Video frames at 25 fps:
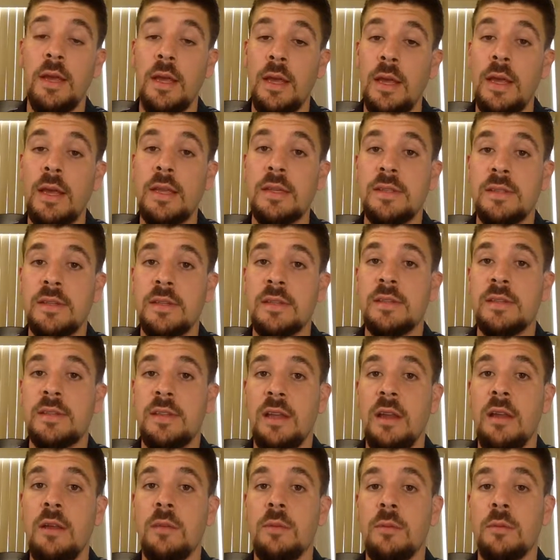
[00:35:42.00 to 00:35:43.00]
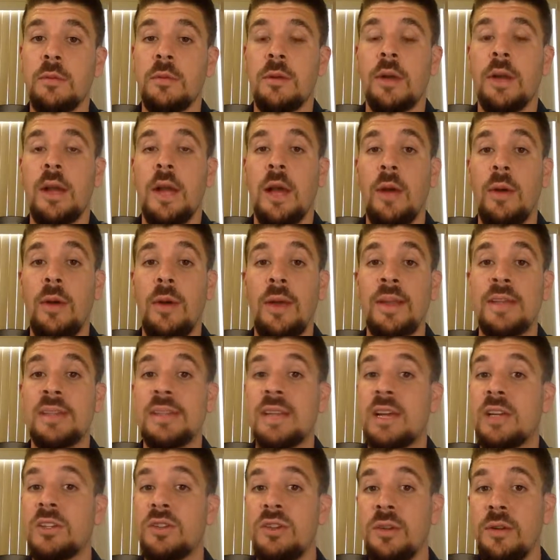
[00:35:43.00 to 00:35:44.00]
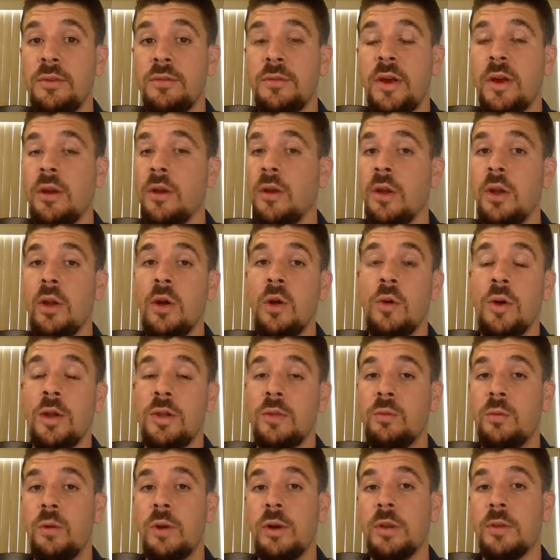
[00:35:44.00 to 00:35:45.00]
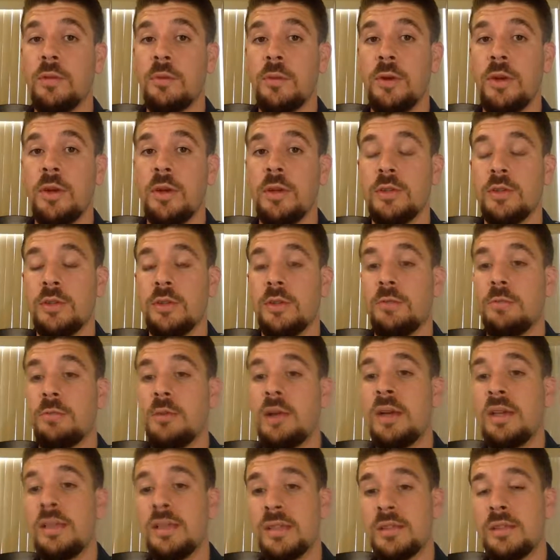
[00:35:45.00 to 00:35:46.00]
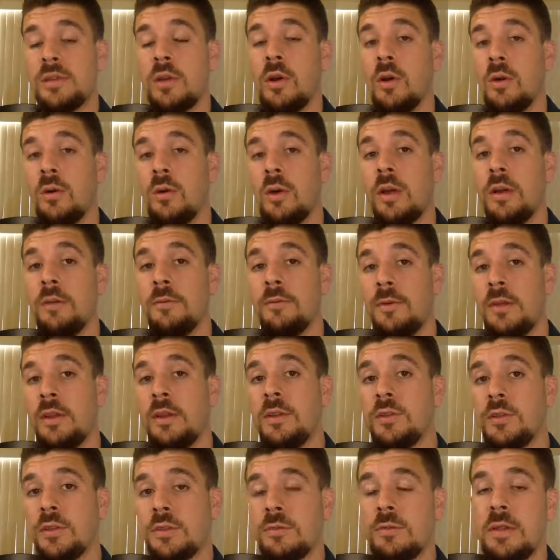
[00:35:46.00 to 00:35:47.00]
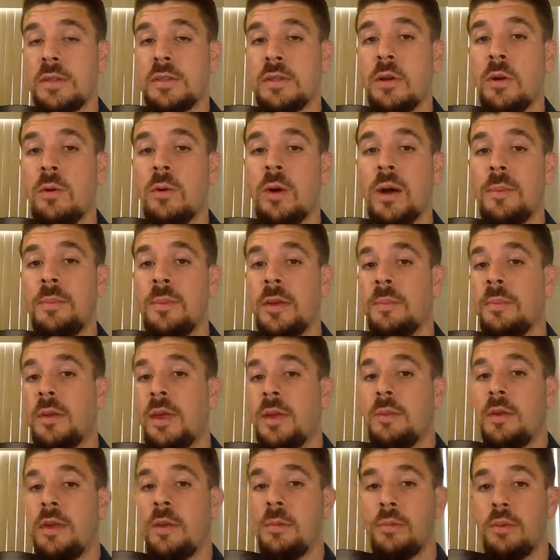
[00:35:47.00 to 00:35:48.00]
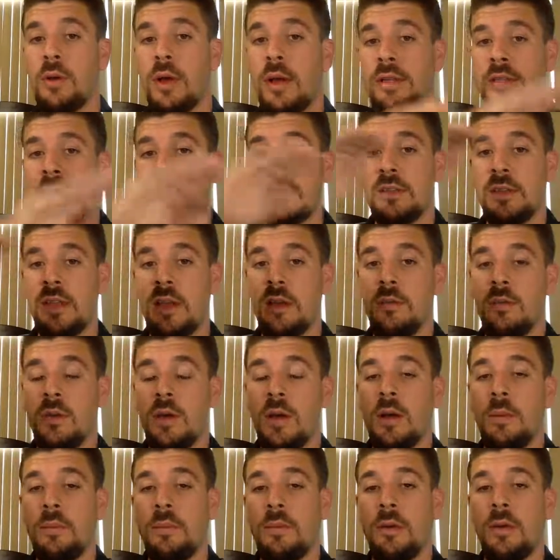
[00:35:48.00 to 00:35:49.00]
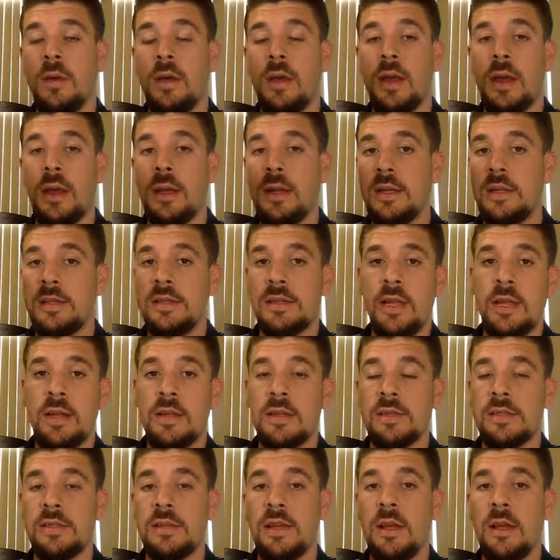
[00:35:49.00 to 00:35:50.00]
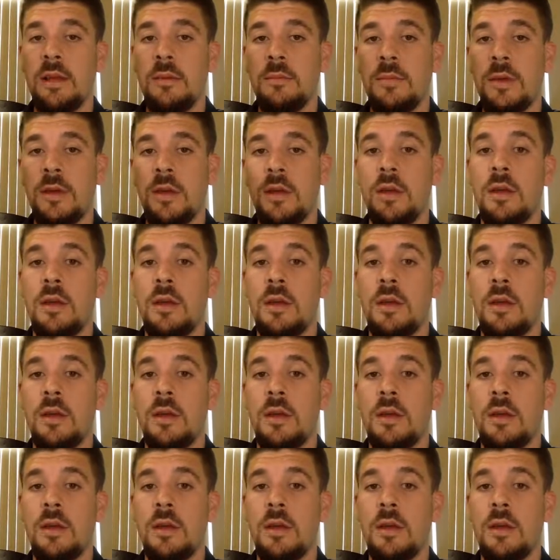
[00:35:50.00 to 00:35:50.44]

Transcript: is sustainable right now. It's actually very low at $2,300. If interest rates go up and maybe prices level up and they stay the same,